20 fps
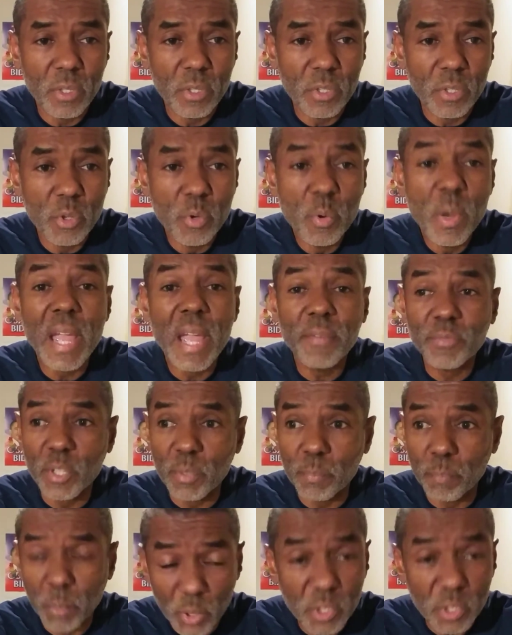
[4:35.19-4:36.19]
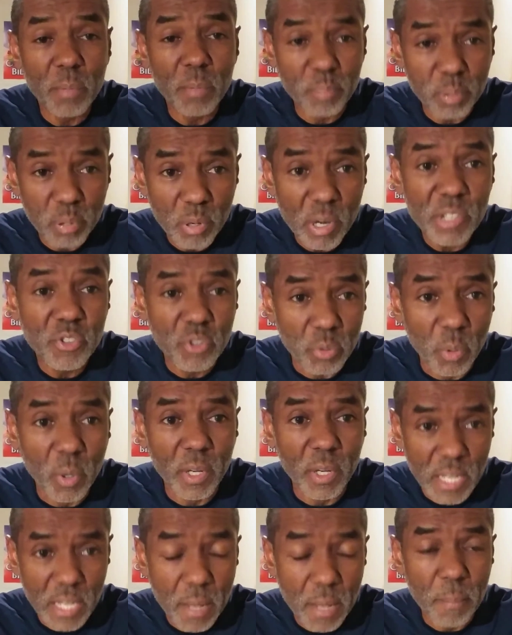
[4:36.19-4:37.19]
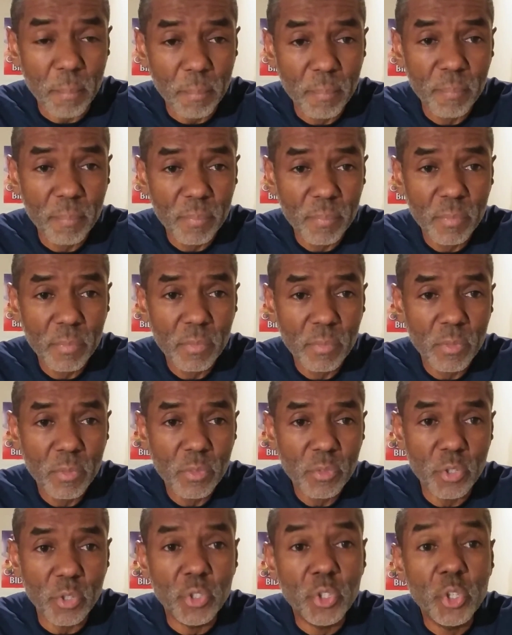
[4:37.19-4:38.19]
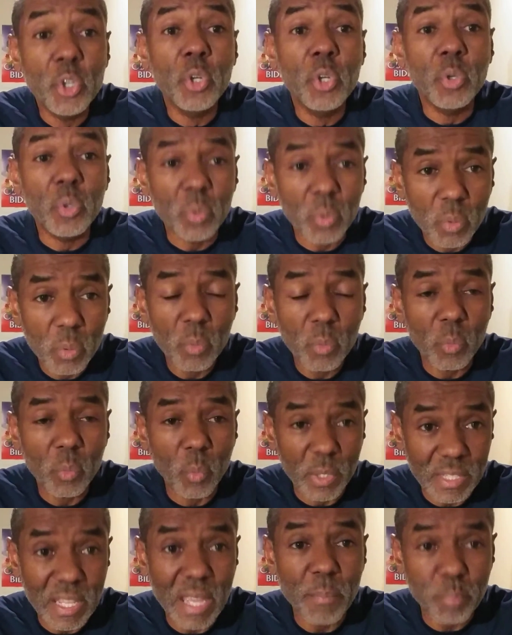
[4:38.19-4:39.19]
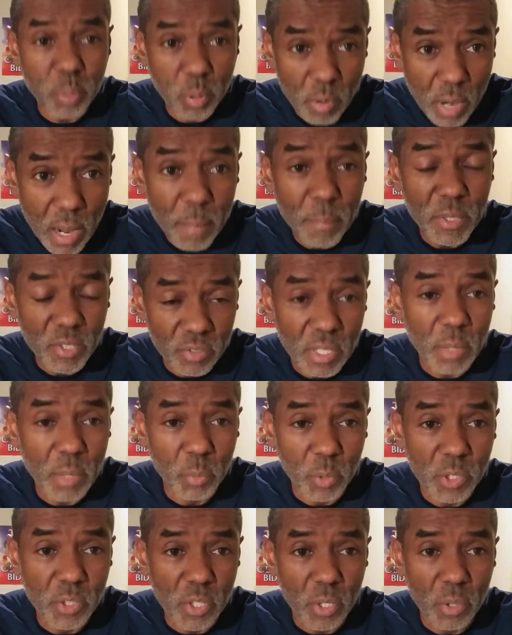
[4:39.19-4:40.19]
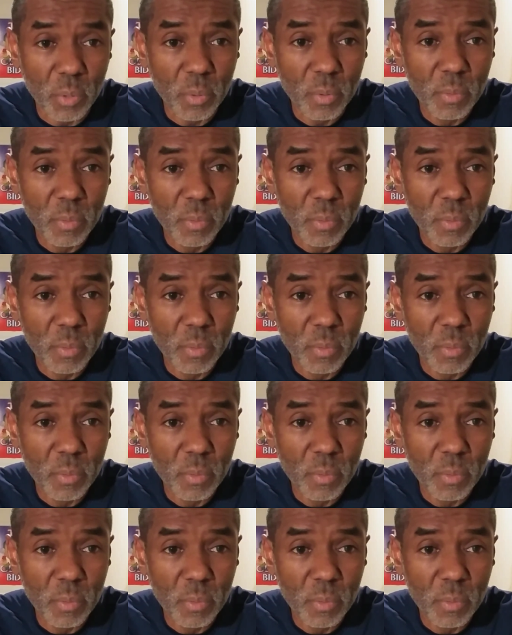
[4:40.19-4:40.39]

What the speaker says: You have to put the pressure on them to do what they promised they would do.